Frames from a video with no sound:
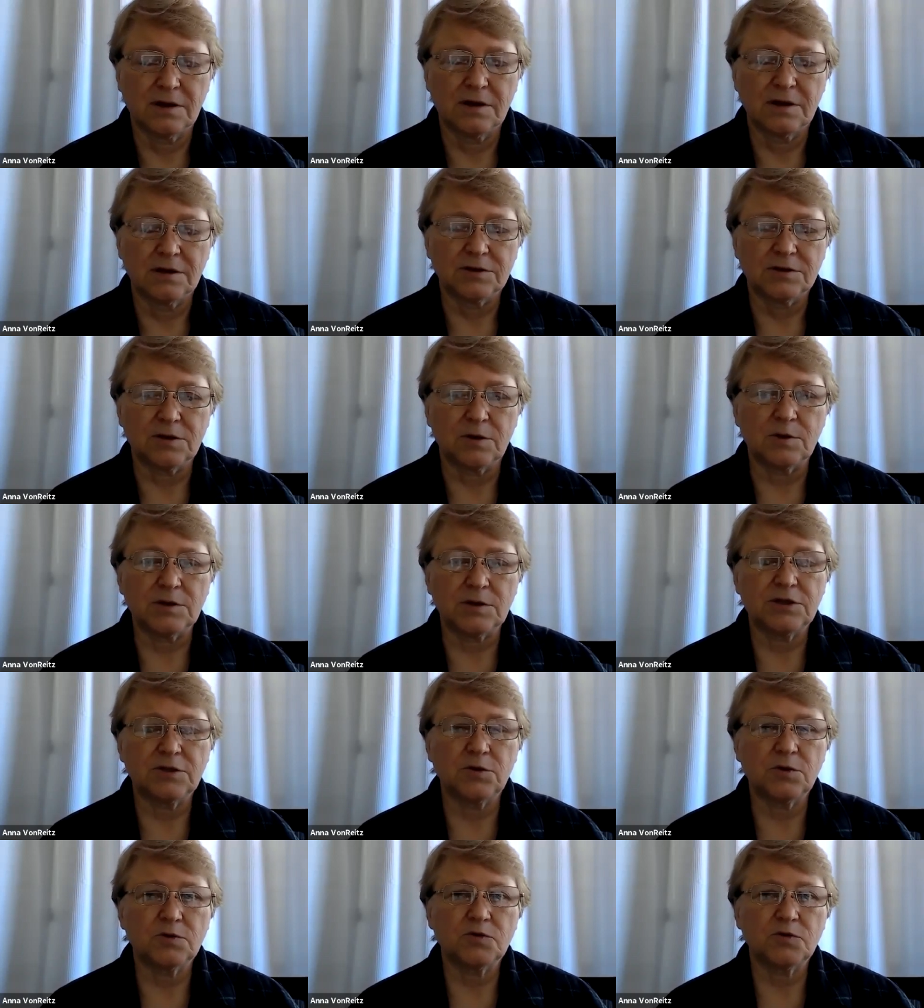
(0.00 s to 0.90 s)
So
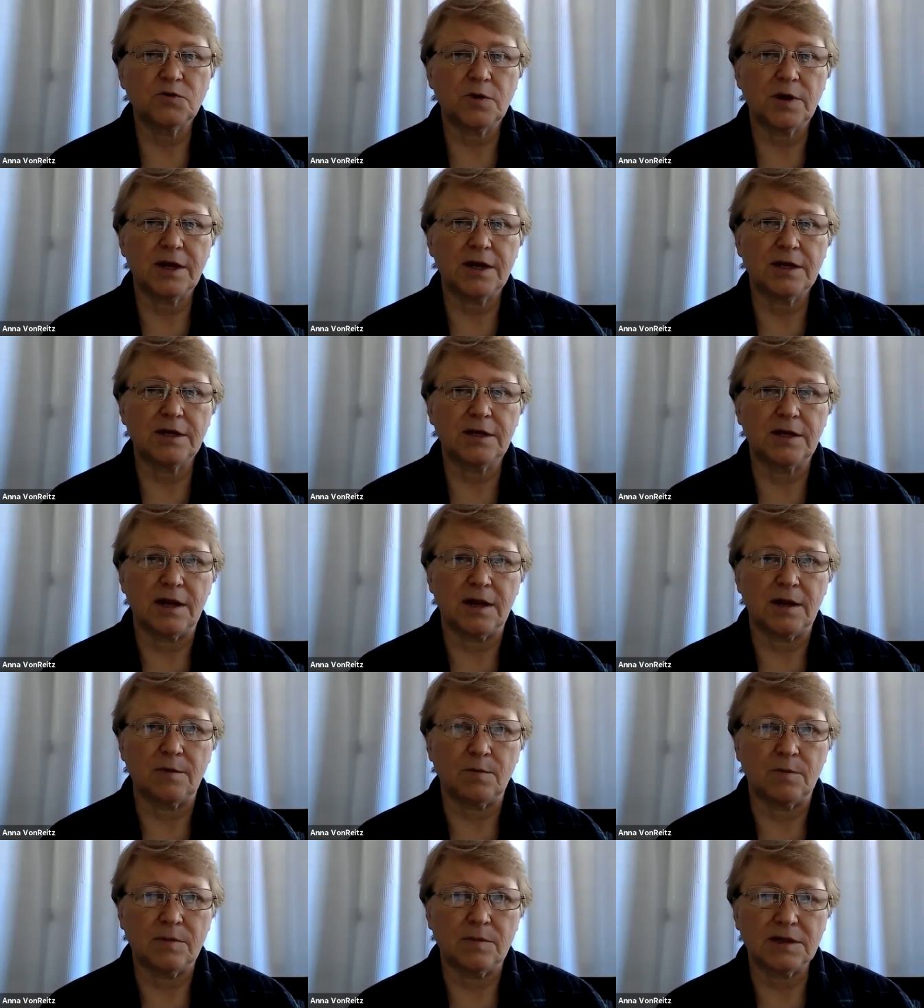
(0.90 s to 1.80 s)
it's your trade
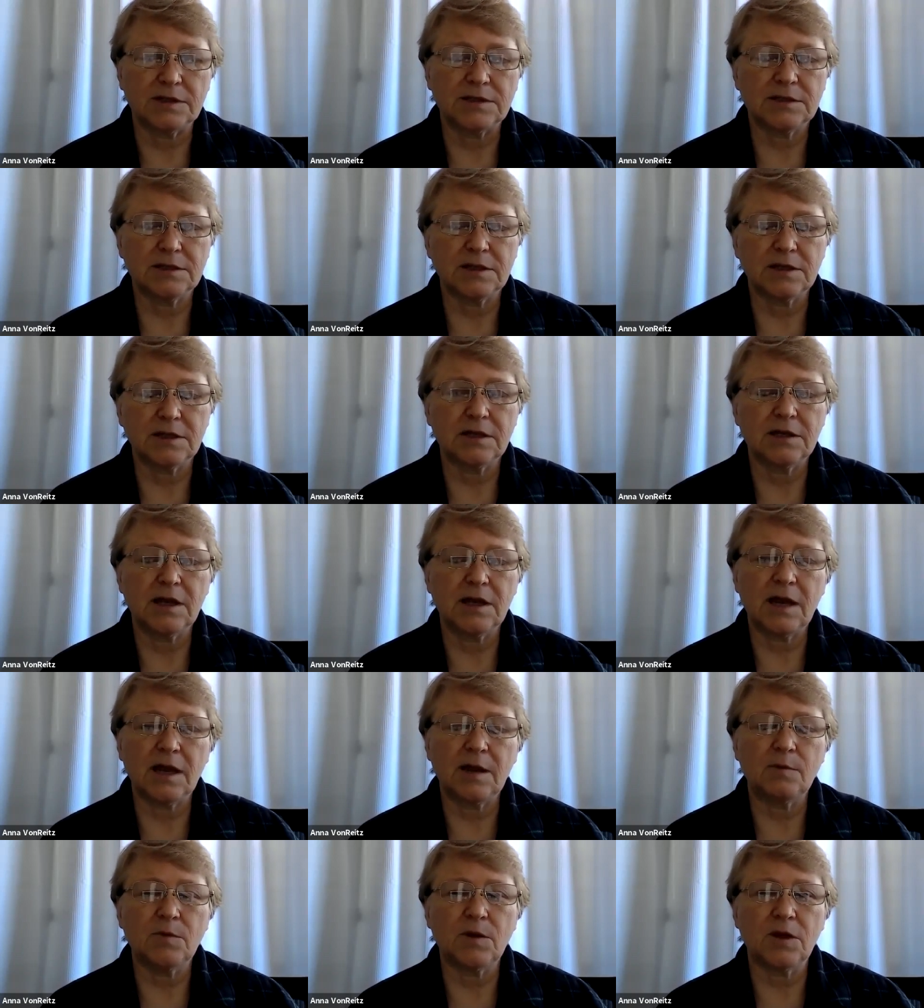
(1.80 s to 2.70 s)
name. It's the
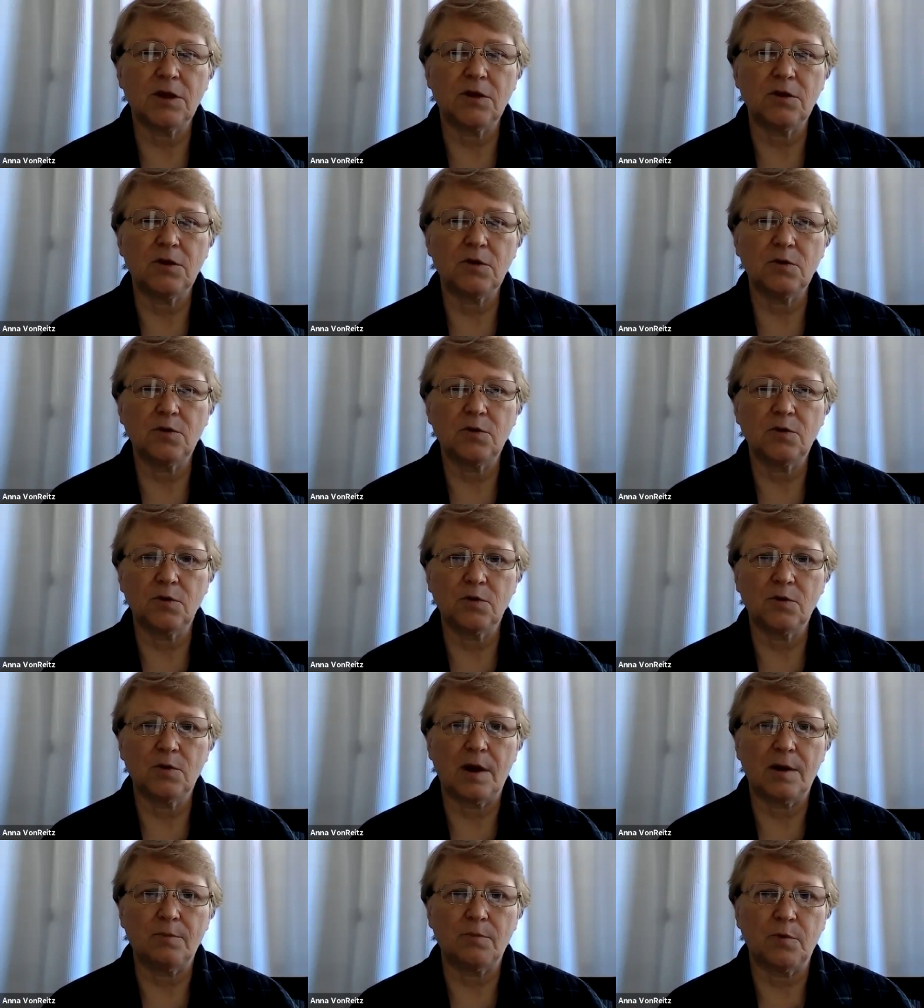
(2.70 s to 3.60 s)
name that you
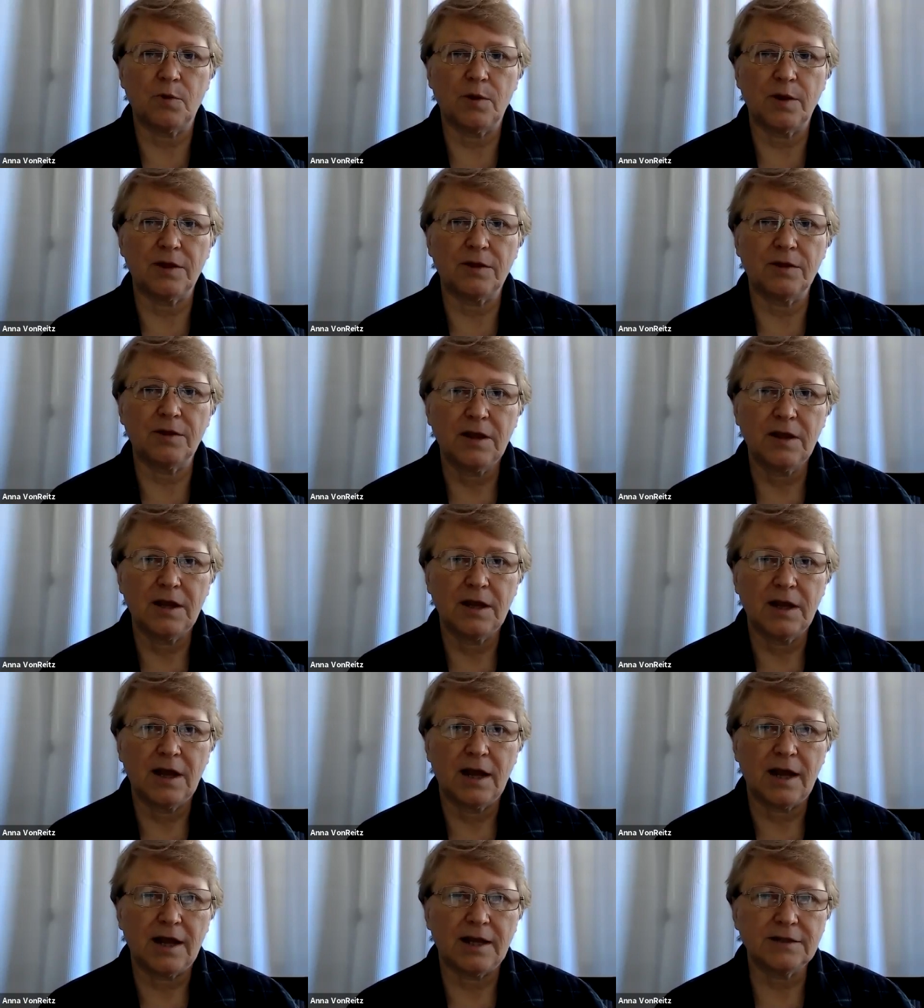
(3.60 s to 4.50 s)
grew up with
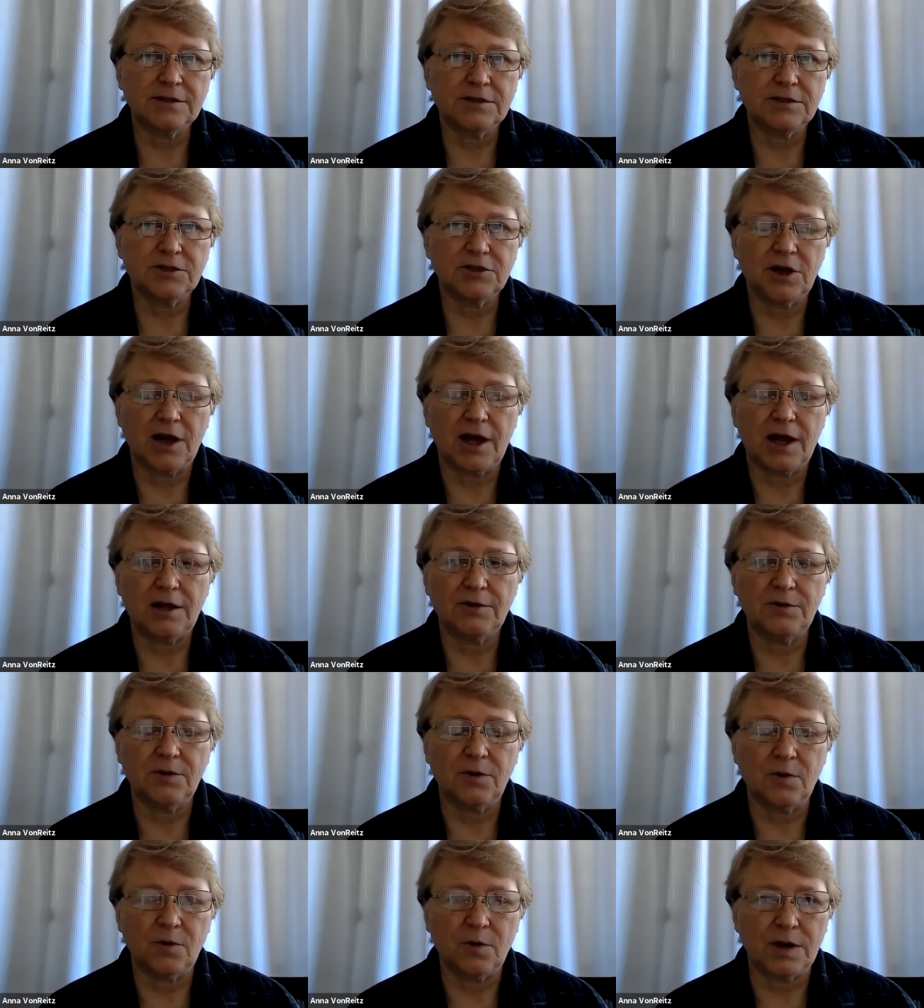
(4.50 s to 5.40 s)
as a
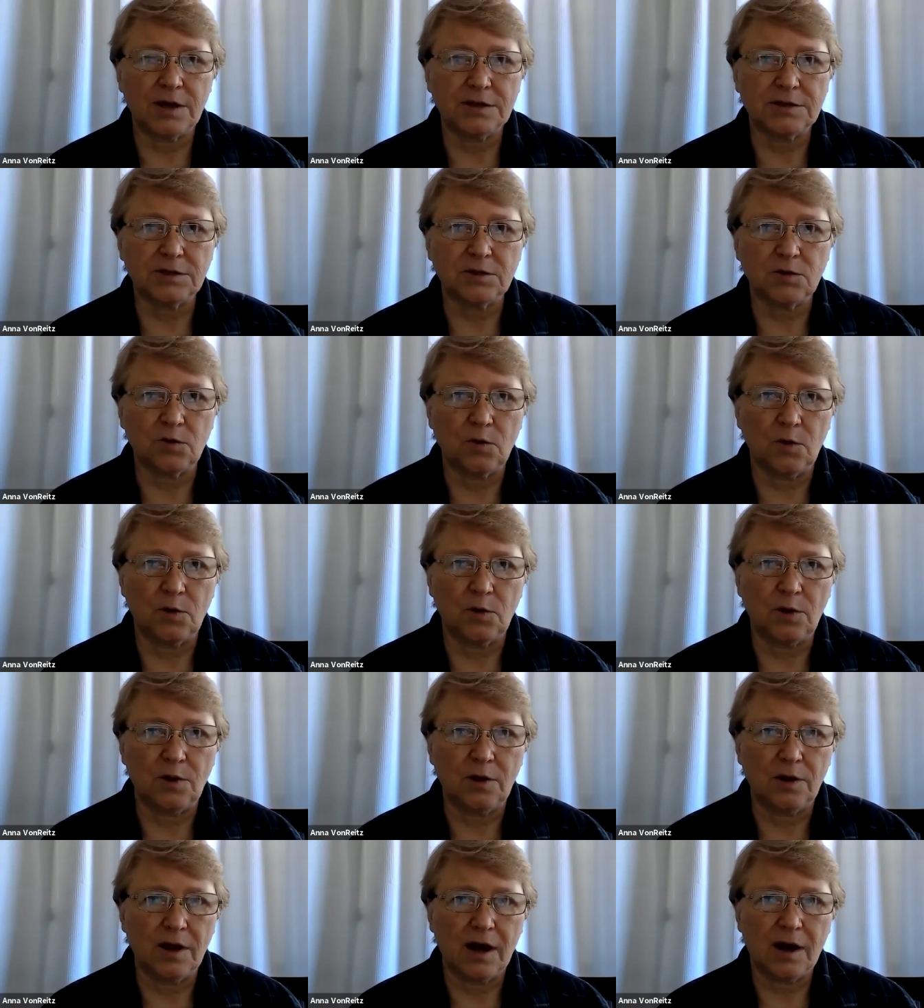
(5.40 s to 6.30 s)
child in grade
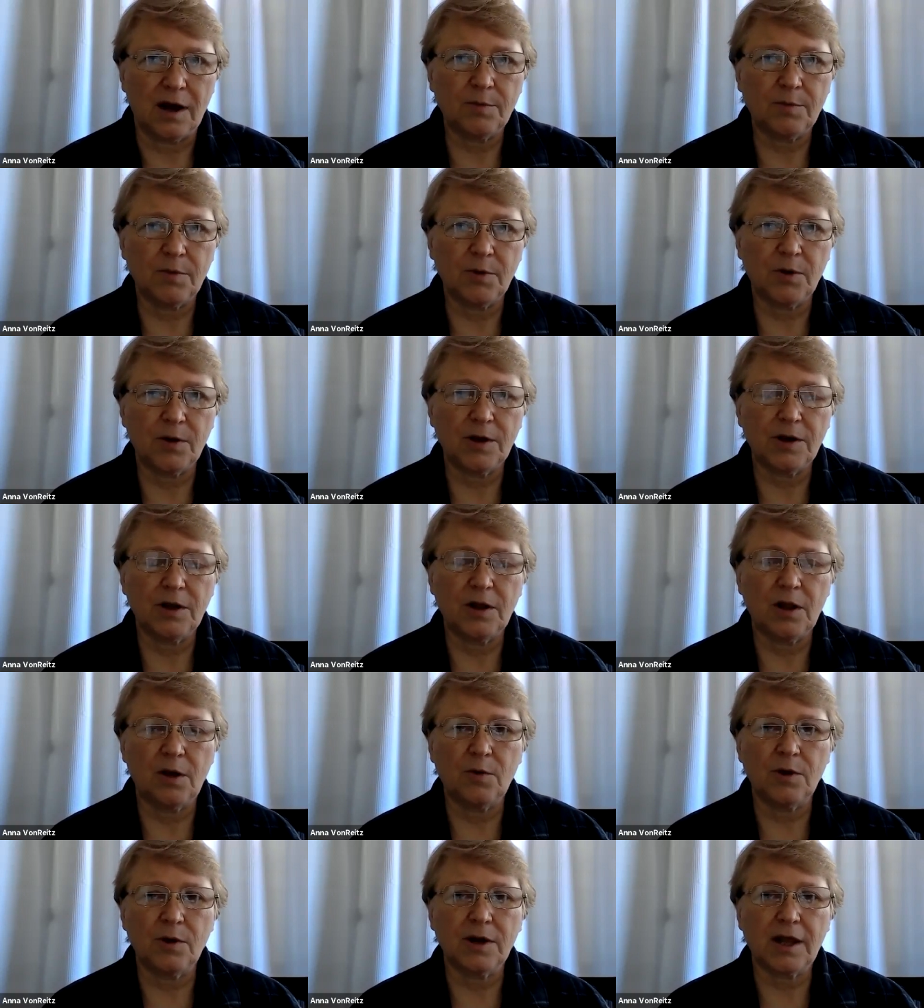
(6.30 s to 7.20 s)
school, upper and
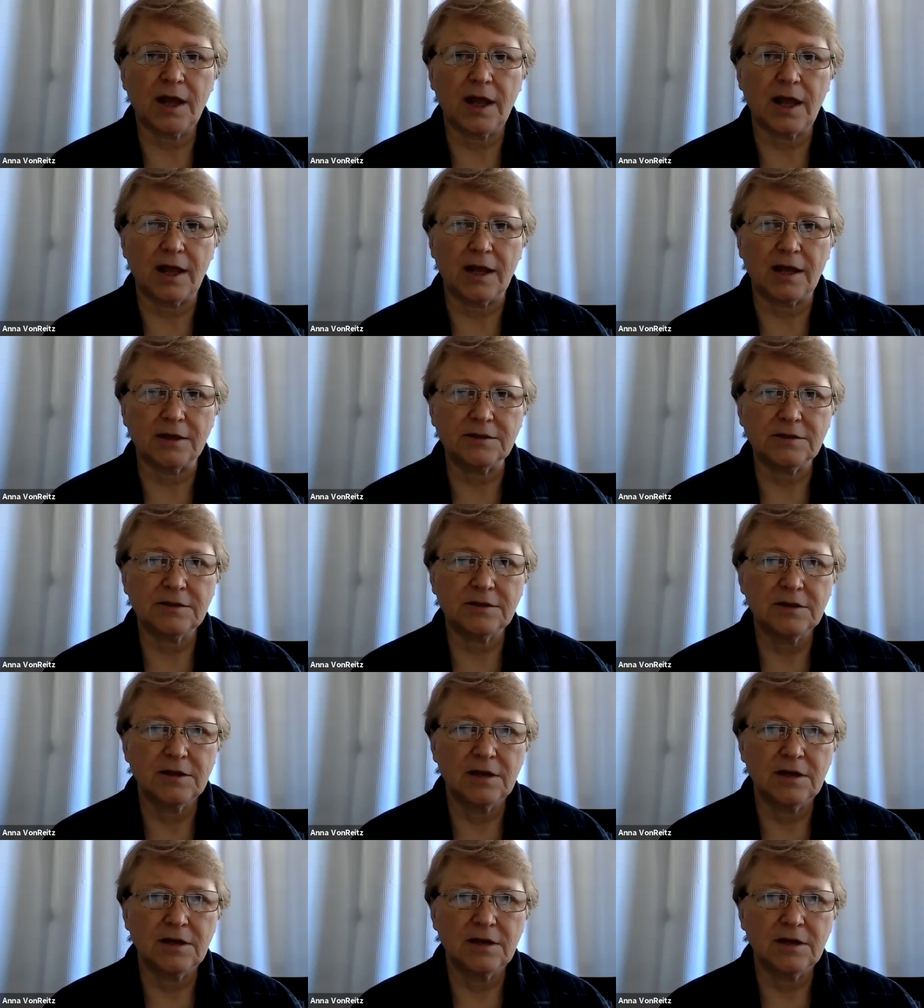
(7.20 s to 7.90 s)
lower case,